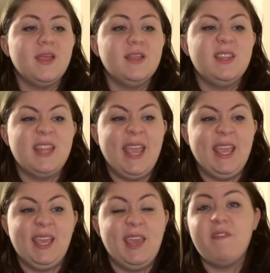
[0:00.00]
they
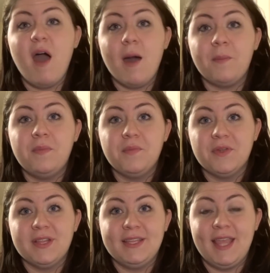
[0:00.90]
give up,
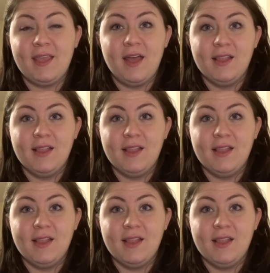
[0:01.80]
really. They